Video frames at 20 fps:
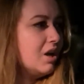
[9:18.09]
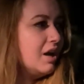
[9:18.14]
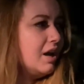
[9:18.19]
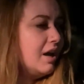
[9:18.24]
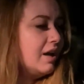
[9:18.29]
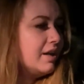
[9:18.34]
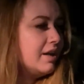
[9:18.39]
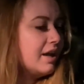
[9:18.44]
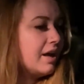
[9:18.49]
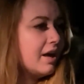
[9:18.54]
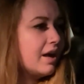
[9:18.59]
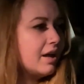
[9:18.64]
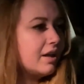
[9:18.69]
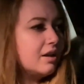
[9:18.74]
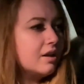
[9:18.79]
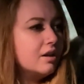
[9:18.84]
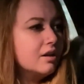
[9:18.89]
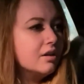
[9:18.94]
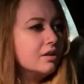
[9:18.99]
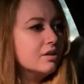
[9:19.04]
And
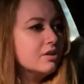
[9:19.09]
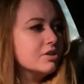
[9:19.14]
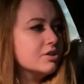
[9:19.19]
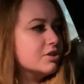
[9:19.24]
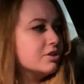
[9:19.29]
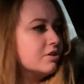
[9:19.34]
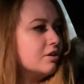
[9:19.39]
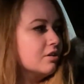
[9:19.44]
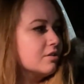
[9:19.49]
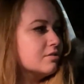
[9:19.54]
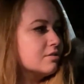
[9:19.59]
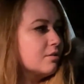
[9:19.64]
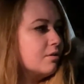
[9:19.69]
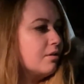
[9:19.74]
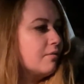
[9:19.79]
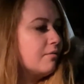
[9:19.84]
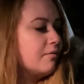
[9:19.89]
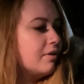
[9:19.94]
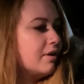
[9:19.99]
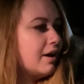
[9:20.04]
then she
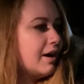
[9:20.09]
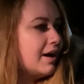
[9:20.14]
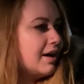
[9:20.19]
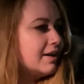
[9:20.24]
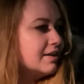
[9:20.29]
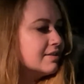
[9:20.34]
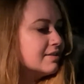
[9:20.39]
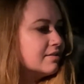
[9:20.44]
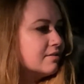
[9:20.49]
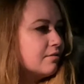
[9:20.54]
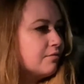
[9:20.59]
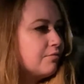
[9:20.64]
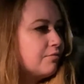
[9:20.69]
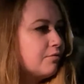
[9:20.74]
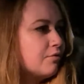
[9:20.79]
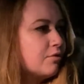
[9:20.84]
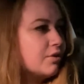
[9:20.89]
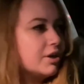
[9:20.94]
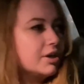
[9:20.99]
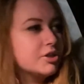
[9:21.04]
also asked
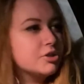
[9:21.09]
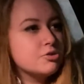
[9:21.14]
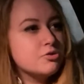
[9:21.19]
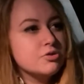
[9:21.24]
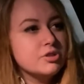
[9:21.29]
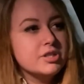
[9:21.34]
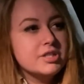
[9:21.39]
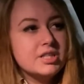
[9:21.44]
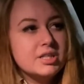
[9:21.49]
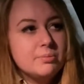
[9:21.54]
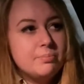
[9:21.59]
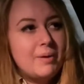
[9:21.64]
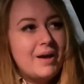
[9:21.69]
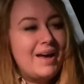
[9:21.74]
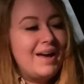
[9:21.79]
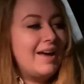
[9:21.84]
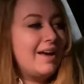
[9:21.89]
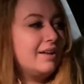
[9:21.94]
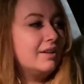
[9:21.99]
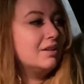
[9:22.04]
for a 3D
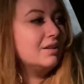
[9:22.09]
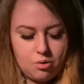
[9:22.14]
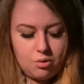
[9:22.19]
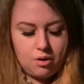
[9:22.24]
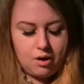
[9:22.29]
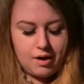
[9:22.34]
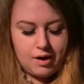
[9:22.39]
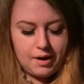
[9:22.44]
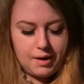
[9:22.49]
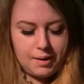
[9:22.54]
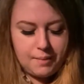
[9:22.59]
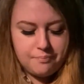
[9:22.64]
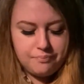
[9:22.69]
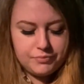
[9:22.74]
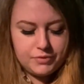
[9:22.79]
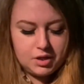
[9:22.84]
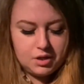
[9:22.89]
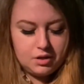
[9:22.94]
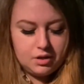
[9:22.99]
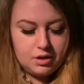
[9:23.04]
pen.
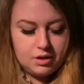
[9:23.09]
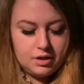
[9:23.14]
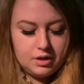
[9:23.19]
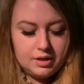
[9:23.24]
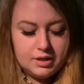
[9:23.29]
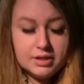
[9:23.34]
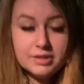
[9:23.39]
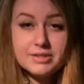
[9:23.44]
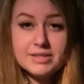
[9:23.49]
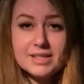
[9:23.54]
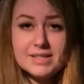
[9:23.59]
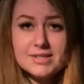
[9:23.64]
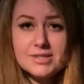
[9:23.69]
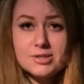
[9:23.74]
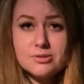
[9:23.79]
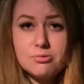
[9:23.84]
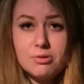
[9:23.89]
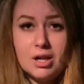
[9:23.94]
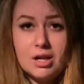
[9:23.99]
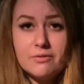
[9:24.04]
It says
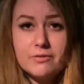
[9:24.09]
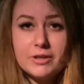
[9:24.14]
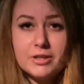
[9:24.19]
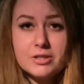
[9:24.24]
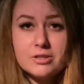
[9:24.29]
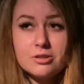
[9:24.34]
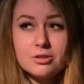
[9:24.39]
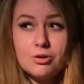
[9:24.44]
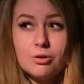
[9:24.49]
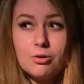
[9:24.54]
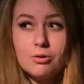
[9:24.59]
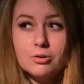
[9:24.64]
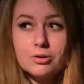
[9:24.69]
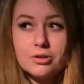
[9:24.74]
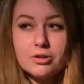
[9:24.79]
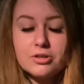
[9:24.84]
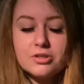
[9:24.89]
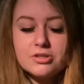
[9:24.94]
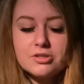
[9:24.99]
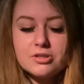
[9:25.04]
12 years and
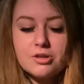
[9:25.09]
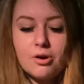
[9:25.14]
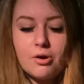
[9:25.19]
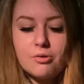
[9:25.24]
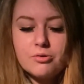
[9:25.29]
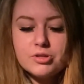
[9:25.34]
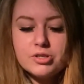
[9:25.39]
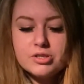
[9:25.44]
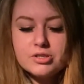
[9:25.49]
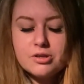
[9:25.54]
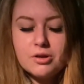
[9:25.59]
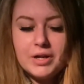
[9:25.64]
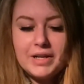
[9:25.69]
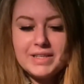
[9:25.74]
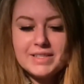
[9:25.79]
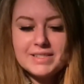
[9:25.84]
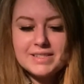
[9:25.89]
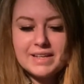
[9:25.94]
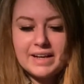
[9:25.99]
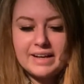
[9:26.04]
older, so she's only
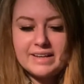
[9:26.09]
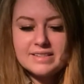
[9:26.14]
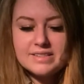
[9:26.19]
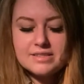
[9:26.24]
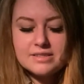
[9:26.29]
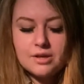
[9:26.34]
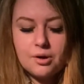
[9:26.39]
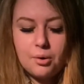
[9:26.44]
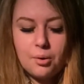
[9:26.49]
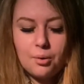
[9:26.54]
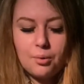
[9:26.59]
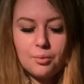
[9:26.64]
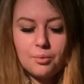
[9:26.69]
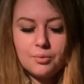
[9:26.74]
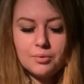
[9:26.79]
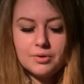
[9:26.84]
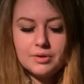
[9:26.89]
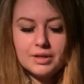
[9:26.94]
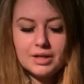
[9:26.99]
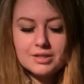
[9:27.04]
6, so
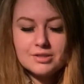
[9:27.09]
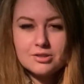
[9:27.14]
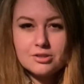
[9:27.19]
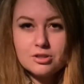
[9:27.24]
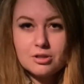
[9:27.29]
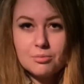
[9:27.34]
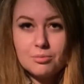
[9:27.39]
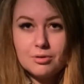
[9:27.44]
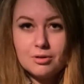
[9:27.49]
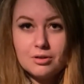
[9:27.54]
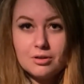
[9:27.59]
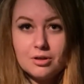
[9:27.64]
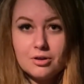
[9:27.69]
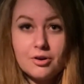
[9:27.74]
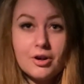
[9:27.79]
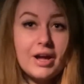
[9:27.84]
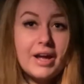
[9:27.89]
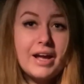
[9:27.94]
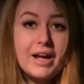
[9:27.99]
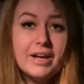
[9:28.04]
that's double her
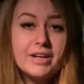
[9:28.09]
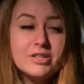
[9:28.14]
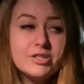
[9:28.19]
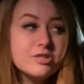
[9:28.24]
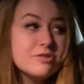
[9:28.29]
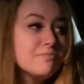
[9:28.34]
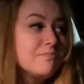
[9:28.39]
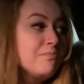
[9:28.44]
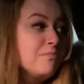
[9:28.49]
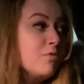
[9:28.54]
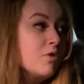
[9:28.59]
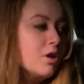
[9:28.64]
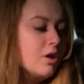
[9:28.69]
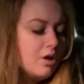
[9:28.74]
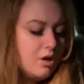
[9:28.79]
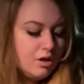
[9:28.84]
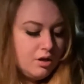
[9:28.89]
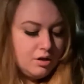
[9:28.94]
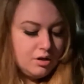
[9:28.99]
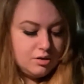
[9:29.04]
age.
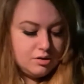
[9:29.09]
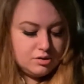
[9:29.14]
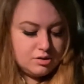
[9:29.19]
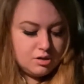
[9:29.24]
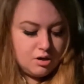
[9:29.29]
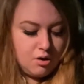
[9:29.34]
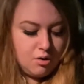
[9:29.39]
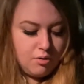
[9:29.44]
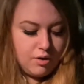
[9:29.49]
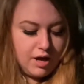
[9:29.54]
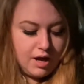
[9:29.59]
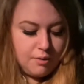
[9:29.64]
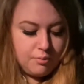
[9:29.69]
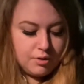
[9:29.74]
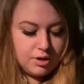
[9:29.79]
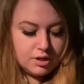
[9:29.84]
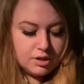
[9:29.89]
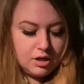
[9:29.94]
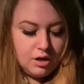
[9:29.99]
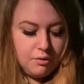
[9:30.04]
So yeah, we're
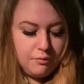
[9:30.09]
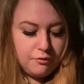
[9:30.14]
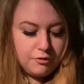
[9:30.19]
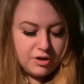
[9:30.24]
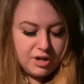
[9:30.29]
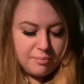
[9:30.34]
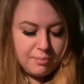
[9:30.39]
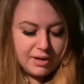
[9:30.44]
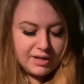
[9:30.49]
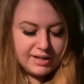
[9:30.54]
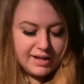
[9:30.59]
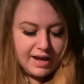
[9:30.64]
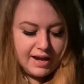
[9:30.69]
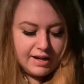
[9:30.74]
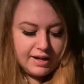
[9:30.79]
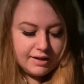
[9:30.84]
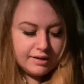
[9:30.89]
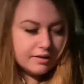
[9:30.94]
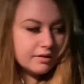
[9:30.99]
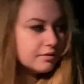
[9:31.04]
gonna look for the
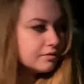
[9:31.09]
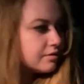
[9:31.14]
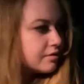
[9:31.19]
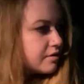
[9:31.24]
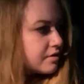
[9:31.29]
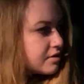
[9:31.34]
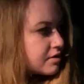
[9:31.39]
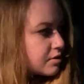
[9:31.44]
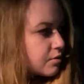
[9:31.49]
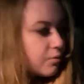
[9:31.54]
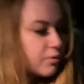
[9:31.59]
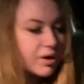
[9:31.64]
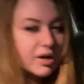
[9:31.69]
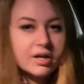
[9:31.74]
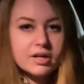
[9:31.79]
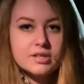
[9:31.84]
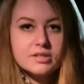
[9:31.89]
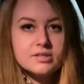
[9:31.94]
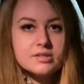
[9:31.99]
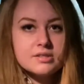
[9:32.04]
magnetic
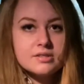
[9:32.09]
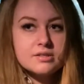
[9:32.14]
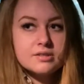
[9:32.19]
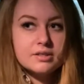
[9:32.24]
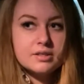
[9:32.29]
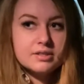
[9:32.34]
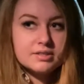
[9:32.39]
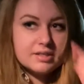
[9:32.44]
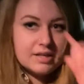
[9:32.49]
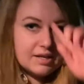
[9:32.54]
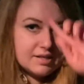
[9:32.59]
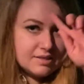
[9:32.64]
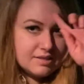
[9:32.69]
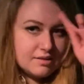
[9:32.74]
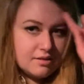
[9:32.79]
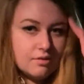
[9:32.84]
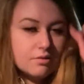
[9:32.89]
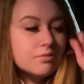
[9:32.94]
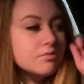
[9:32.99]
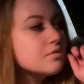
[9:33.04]
squares in
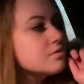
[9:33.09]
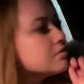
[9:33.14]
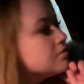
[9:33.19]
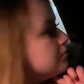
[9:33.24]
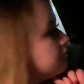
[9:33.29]
Tesco's.